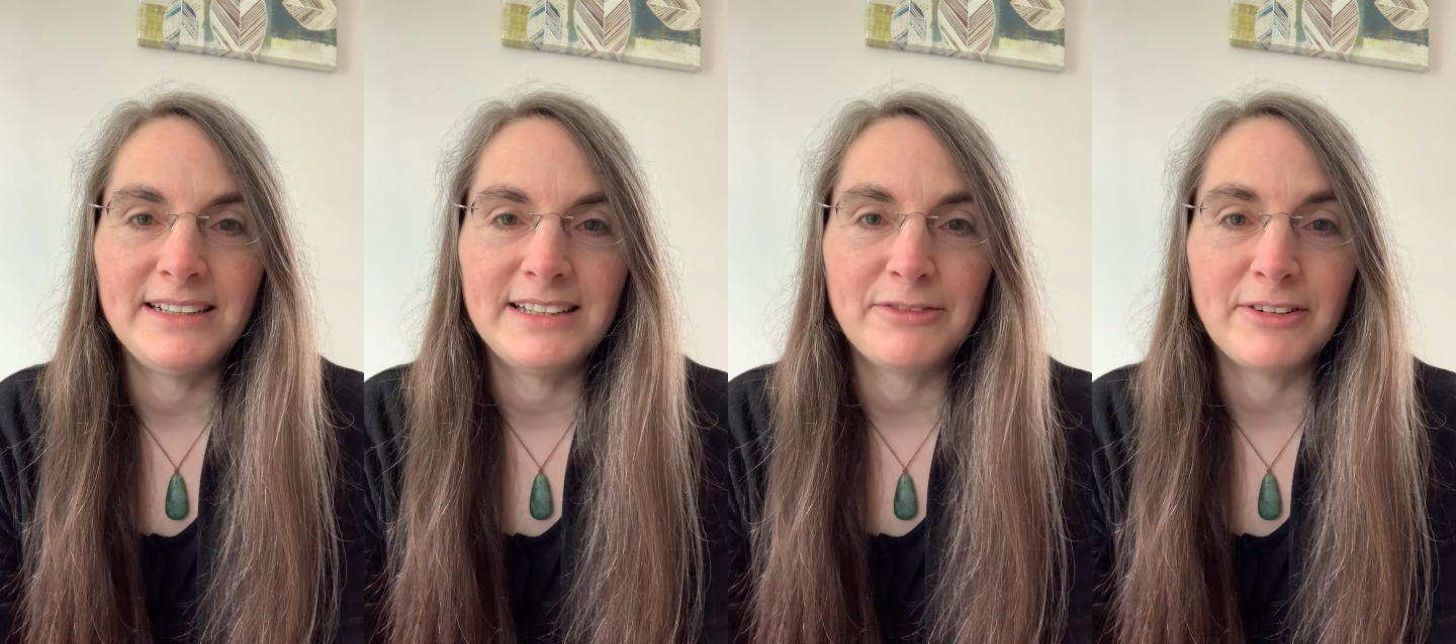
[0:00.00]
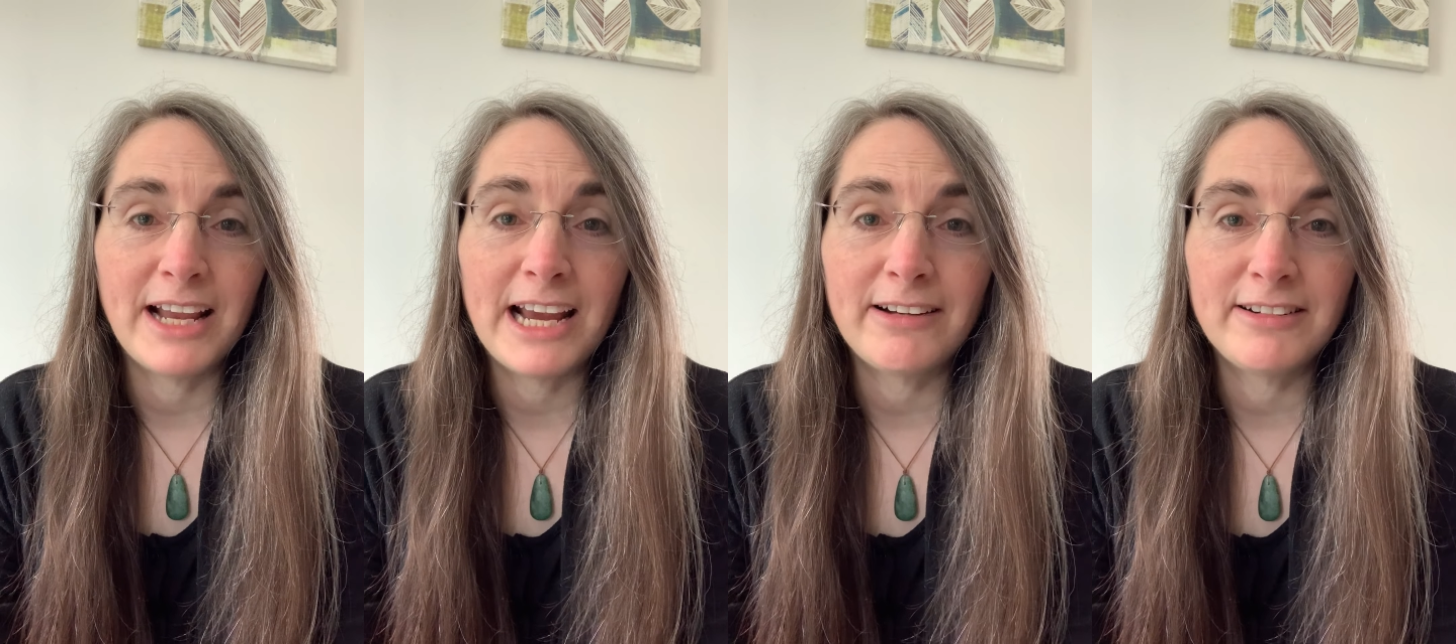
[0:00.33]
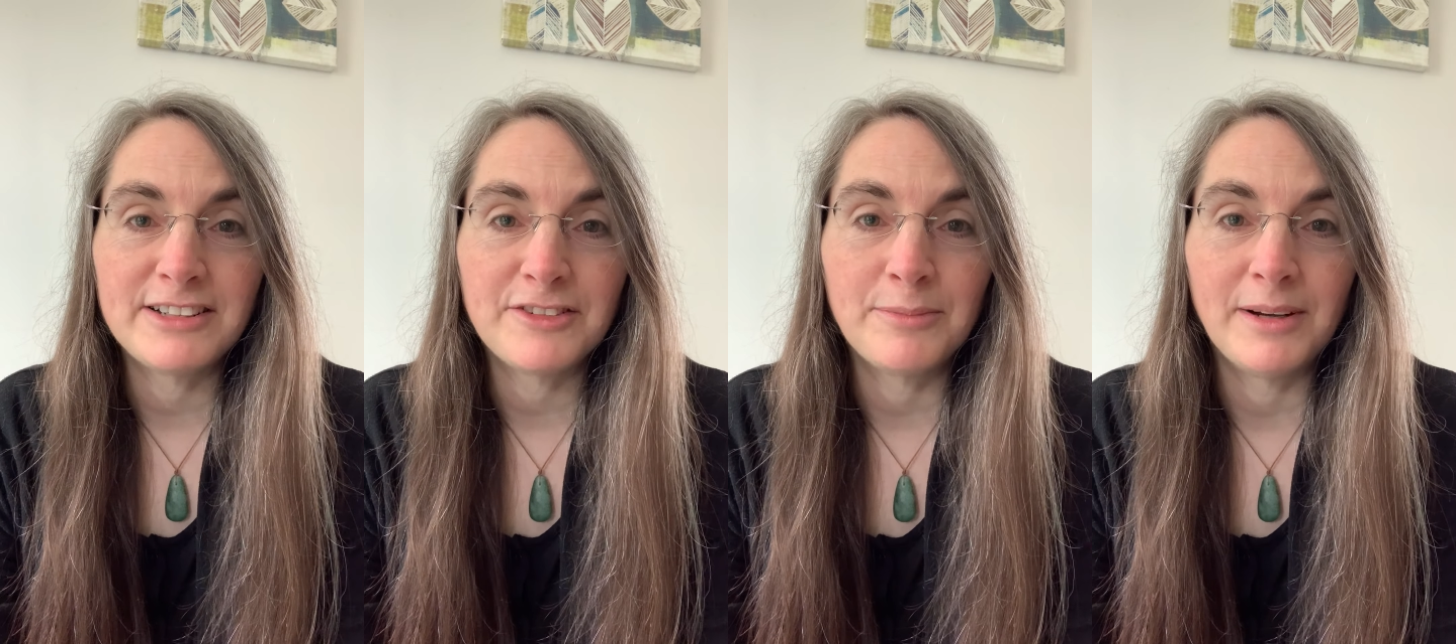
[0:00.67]
different
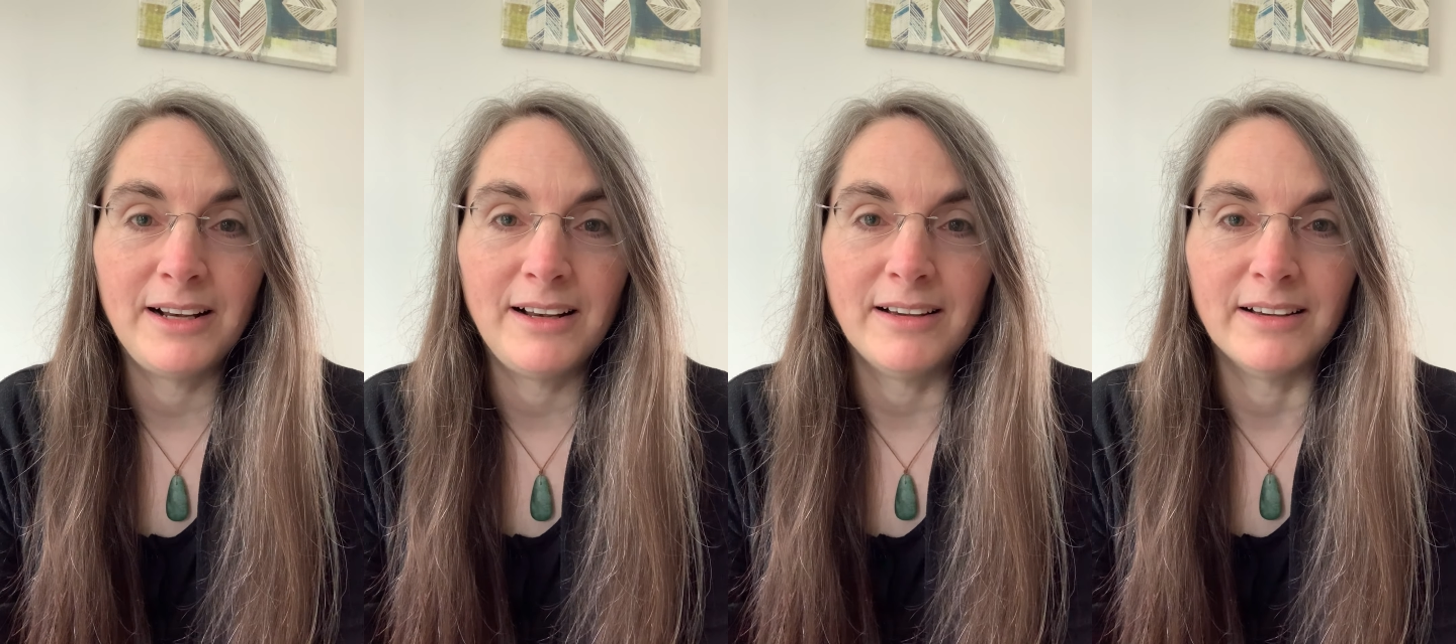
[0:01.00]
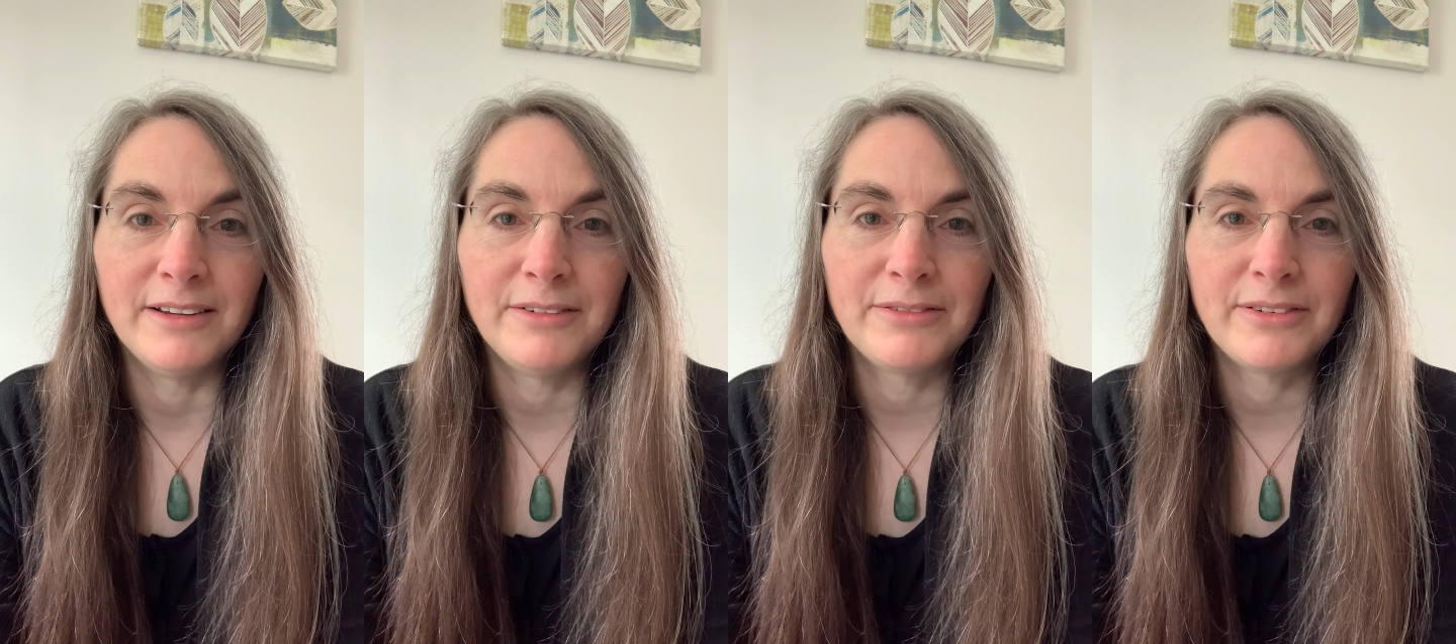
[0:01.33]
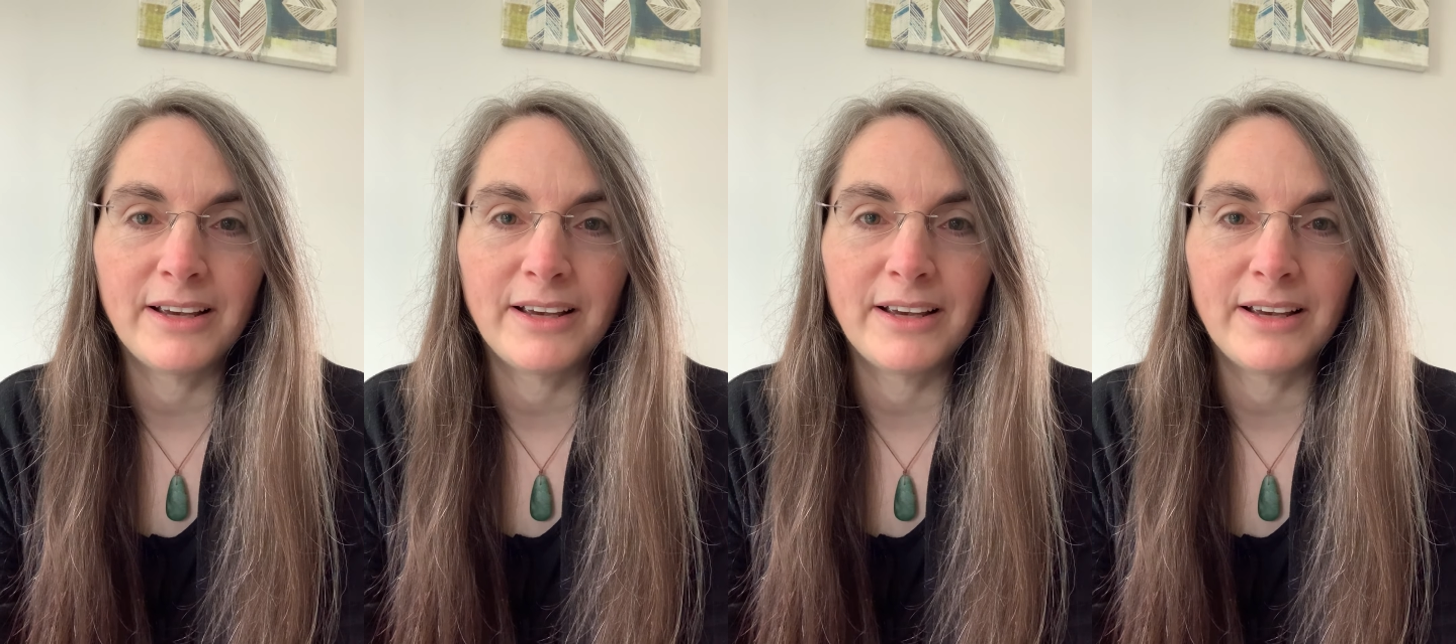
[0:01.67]
areas of my life